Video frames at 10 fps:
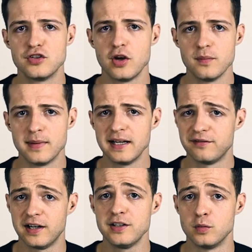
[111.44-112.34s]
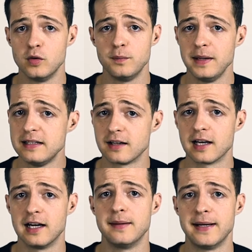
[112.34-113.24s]
So my advice would be to
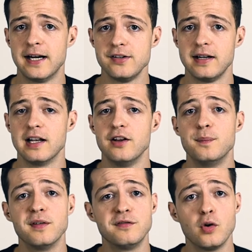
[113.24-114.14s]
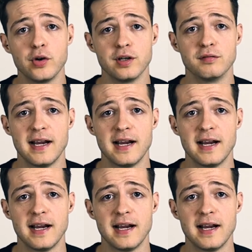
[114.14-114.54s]
carbohydrate load before your